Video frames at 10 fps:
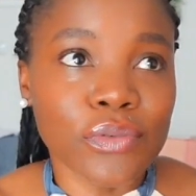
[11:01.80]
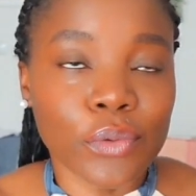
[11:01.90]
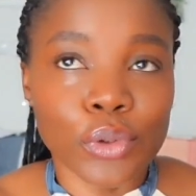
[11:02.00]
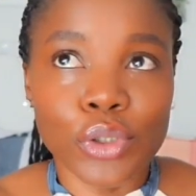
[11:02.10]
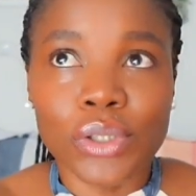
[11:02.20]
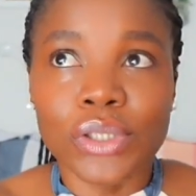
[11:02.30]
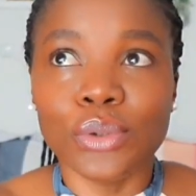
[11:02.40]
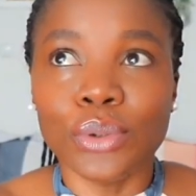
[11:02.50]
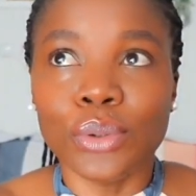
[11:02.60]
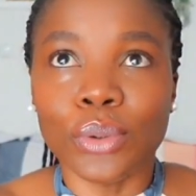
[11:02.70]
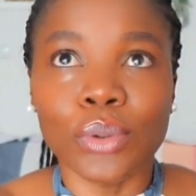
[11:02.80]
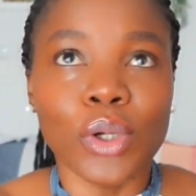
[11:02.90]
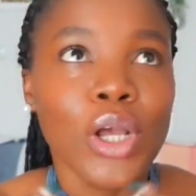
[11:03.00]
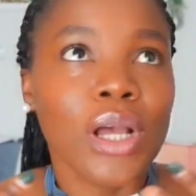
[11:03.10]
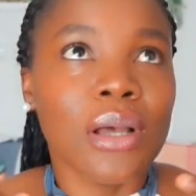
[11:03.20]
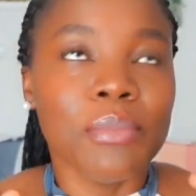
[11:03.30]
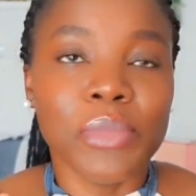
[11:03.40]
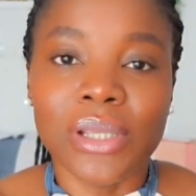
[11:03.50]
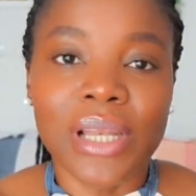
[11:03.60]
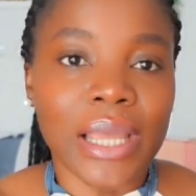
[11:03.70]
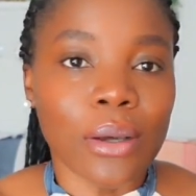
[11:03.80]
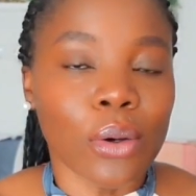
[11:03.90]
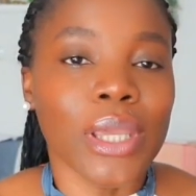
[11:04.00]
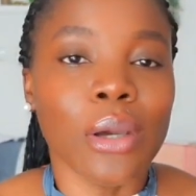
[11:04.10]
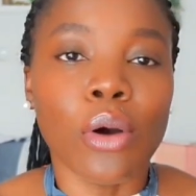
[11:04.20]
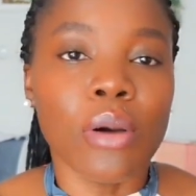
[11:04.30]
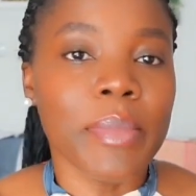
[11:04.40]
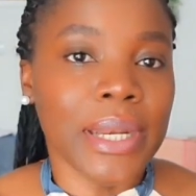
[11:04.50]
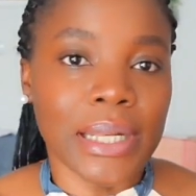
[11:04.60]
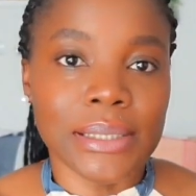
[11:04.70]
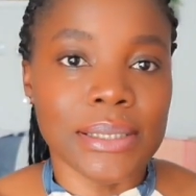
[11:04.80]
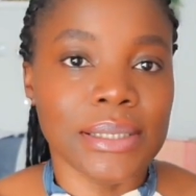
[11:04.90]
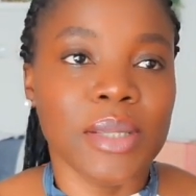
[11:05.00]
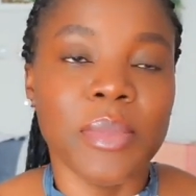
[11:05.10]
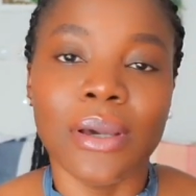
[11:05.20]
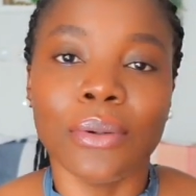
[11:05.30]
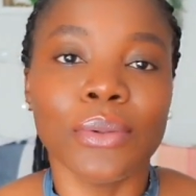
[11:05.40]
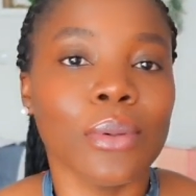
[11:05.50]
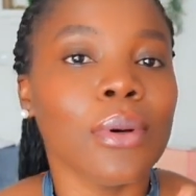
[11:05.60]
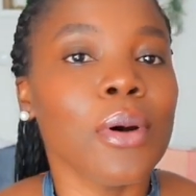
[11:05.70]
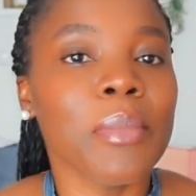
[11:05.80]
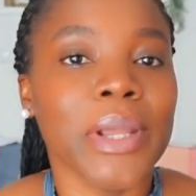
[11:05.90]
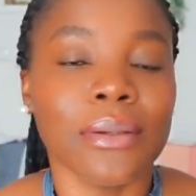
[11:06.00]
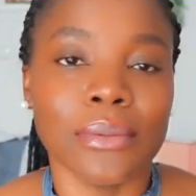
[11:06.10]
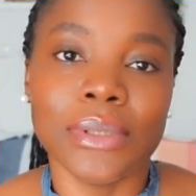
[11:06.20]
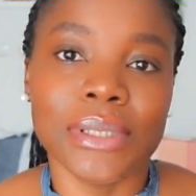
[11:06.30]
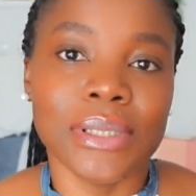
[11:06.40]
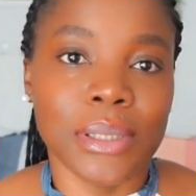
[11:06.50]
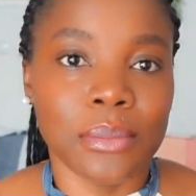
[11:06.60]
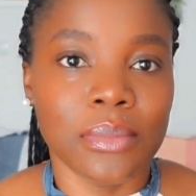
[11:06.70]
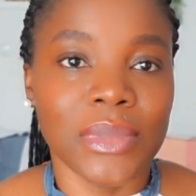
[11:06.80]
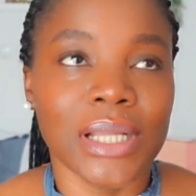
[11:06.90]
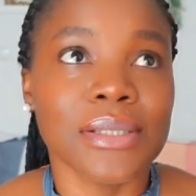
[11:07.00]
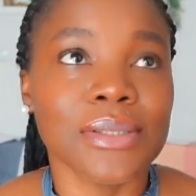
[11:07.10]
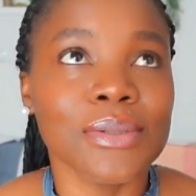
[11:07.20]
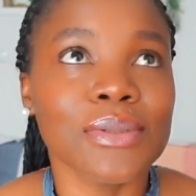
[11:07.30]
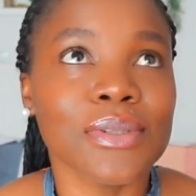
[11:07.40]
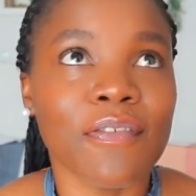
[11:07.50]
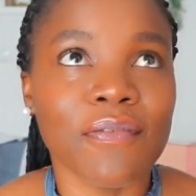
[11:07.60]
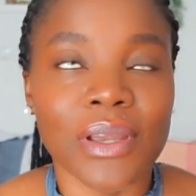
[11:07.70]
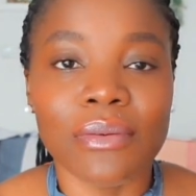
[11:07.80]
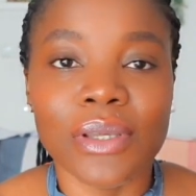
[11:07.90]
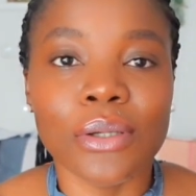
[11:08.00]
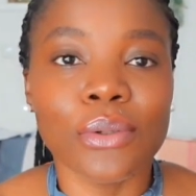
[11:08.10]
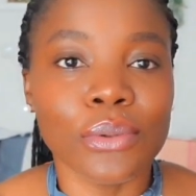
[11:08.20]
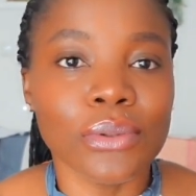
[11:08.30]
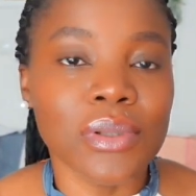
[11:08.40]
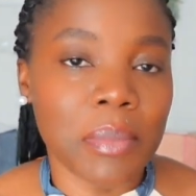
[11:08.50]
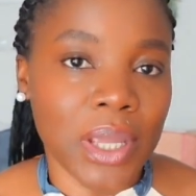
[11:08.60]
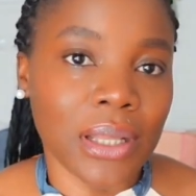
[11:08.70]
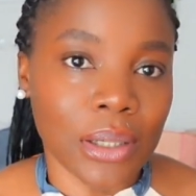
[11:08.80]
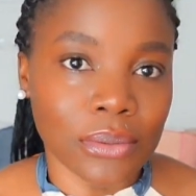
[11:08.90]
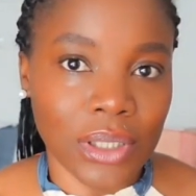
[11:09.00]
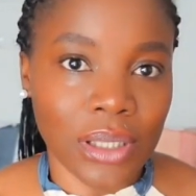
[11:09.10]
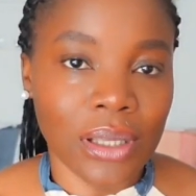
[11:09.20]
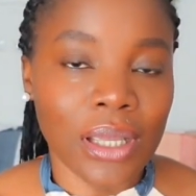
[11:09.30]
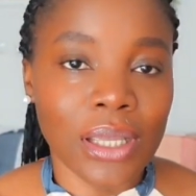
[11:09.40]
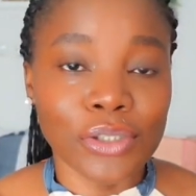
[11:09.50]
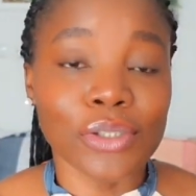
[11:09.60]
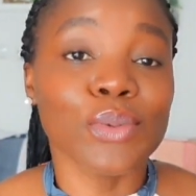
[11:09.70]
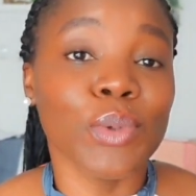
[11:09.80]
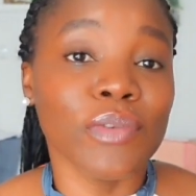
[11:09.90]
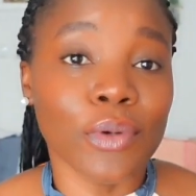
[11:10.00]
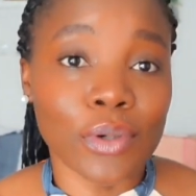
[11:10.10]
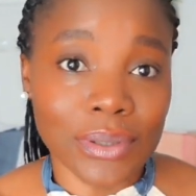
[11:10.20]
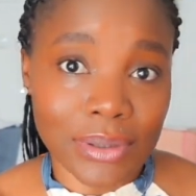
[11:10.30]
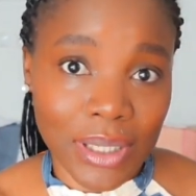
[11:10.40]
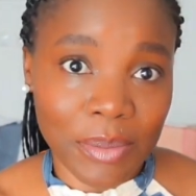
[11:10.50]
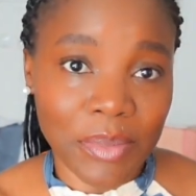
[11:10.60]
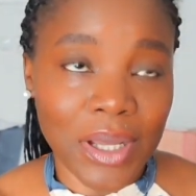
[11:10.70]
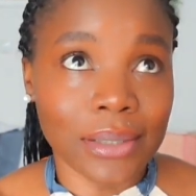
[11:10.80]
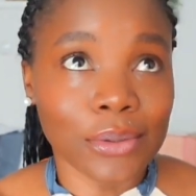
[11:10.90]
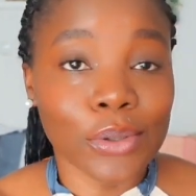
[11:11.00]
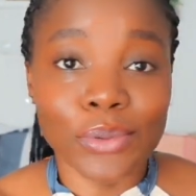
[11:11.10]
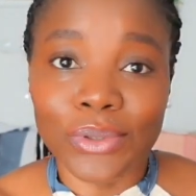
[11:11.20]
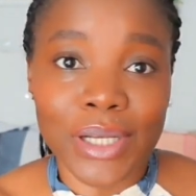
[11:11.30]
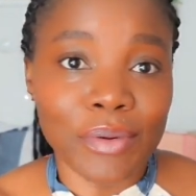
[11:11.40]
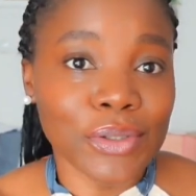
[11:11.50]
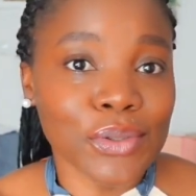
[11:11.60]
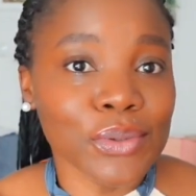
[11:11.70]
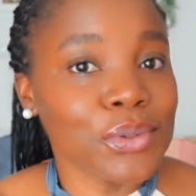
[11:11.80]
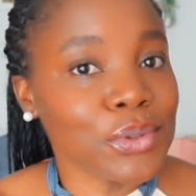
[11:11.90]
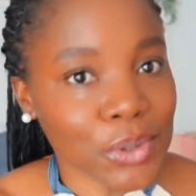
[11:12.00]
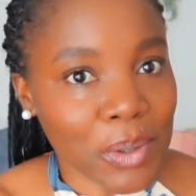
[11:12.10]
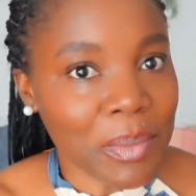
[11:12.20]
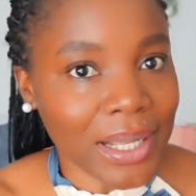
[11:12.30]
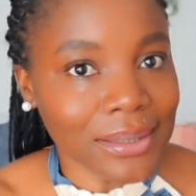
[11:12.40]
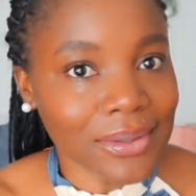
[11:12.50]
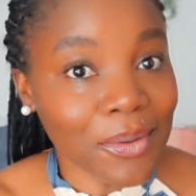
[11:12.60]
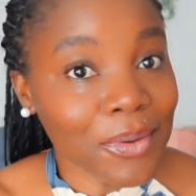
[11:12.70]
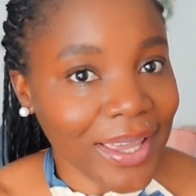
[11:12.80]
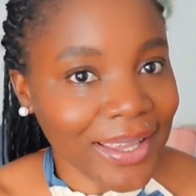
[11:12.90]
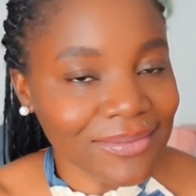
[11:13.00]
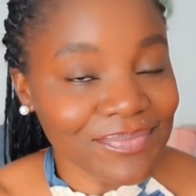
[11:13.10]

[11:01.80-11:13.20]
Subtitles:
for just, you know, being like, okay, all men are the same. Hell no, all men are not the same. There are still some very good men out there. Just wait for God's time and God will direct you to your man, okay?